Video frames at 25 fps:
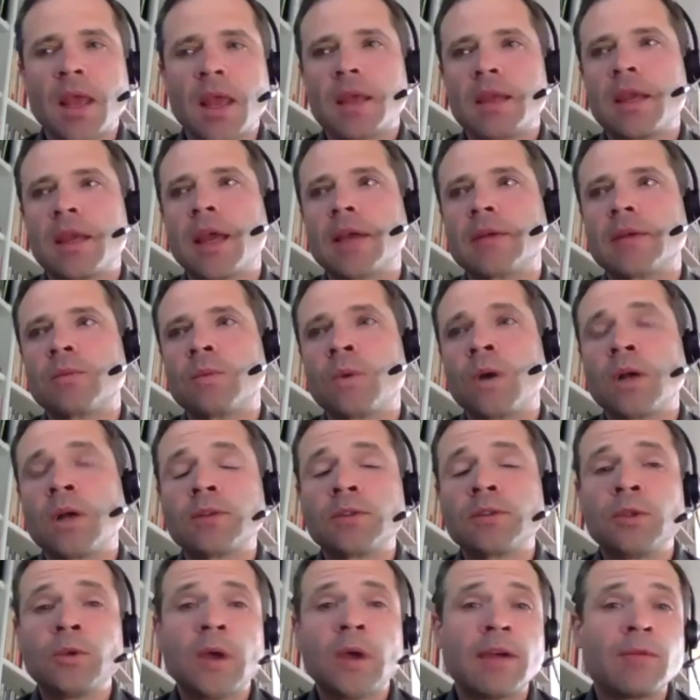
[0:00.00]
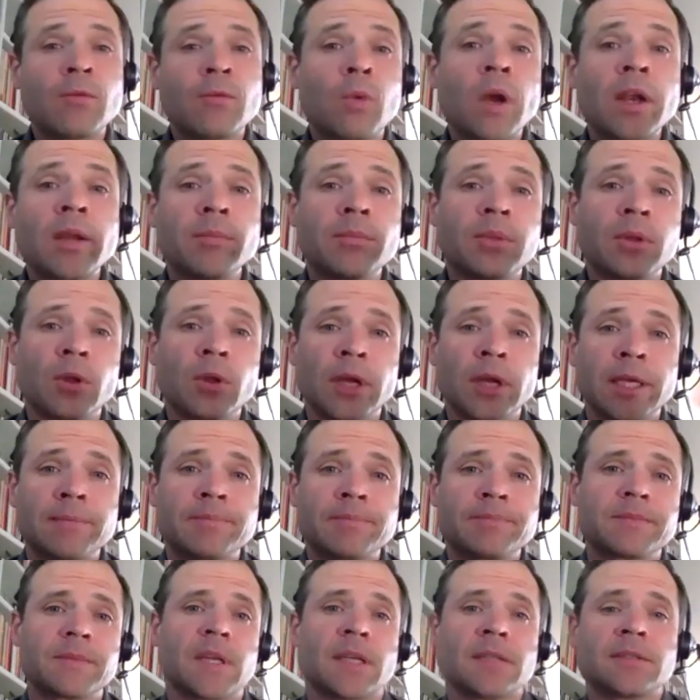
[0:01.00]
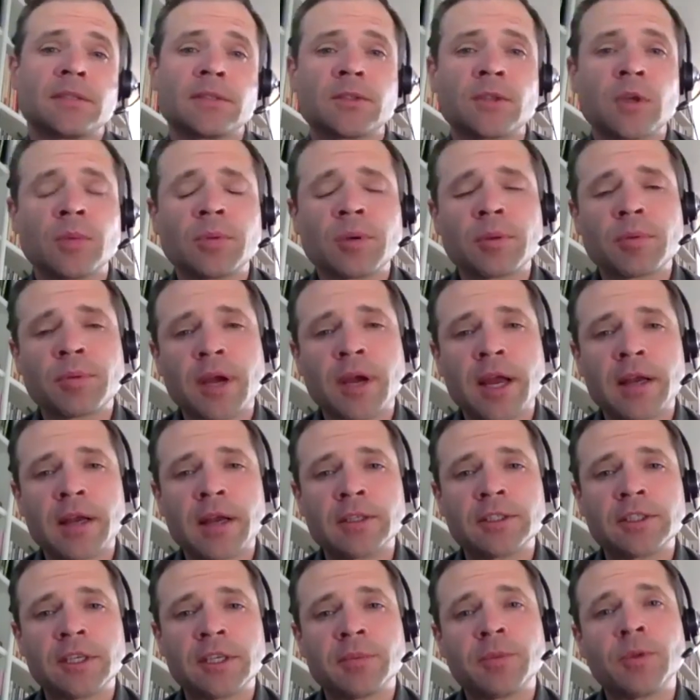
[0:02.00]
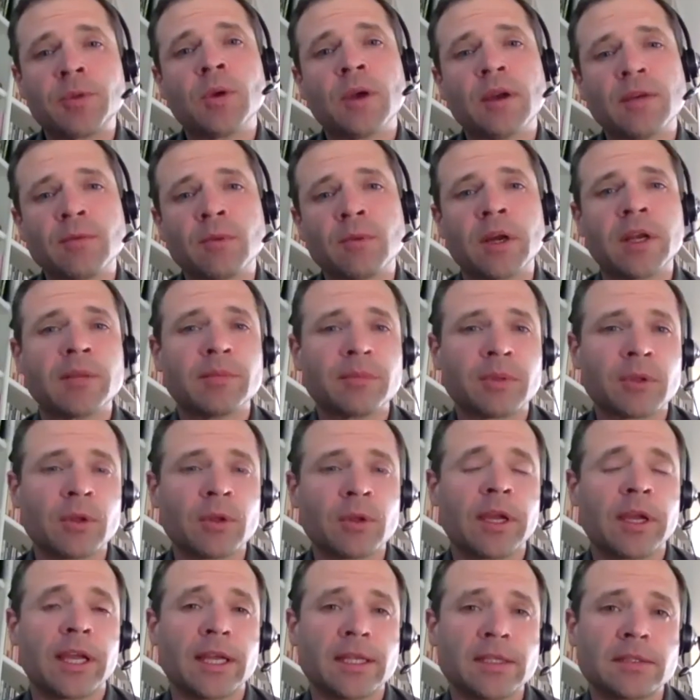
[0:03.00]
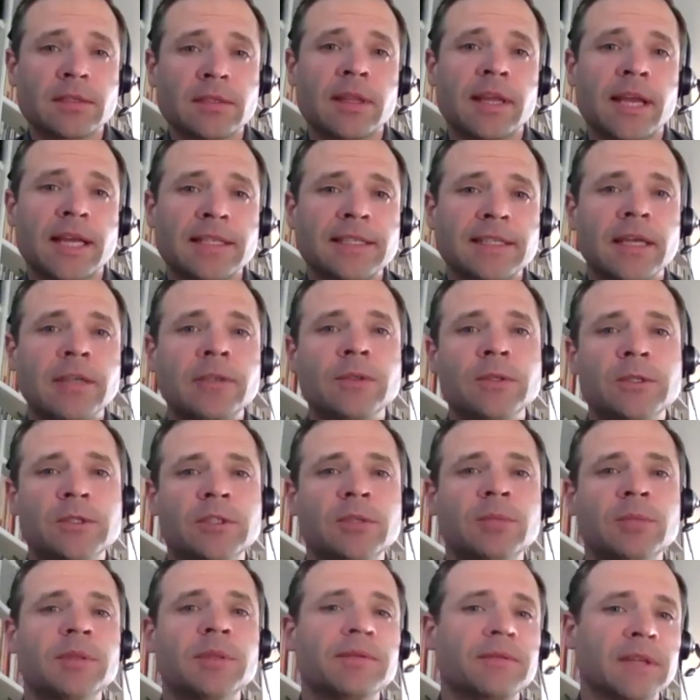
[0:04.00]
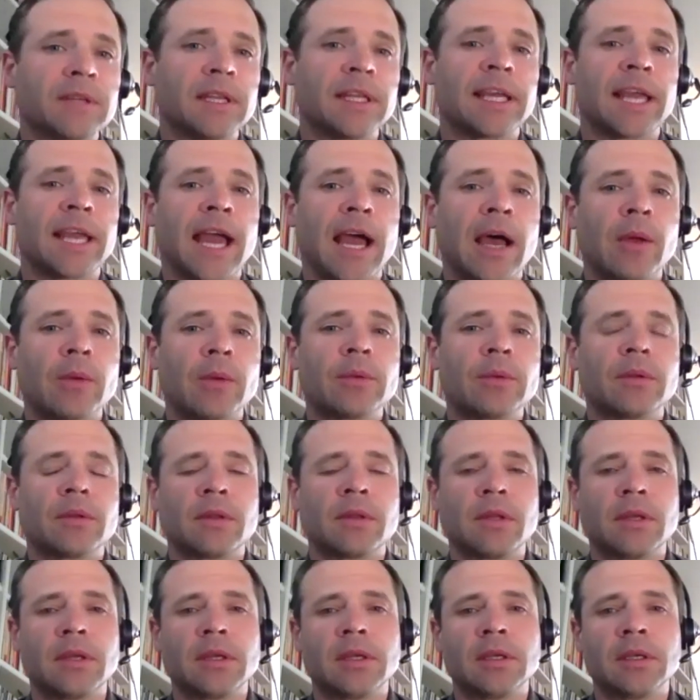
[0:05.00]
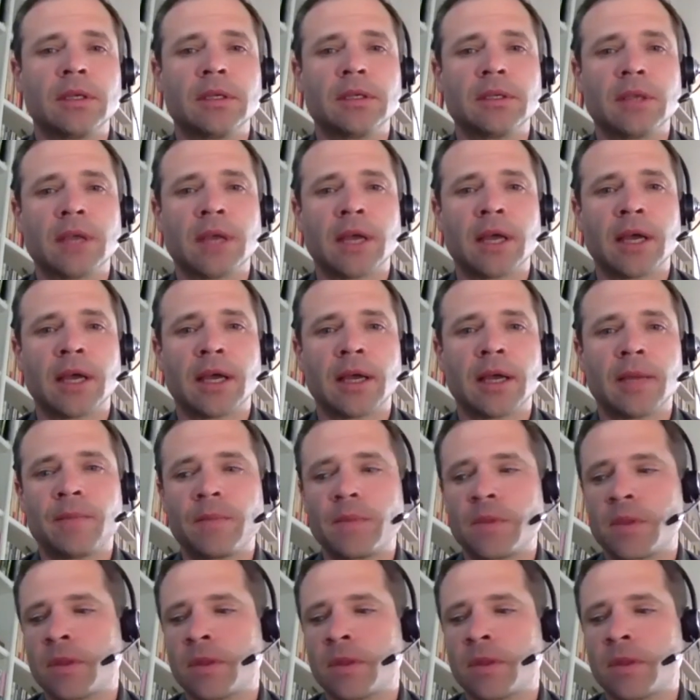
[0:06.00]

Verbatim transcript: Yeah, well, you have one employee as a sole proprietorship, you have one employee, and so that's how you should be filling out the uh, the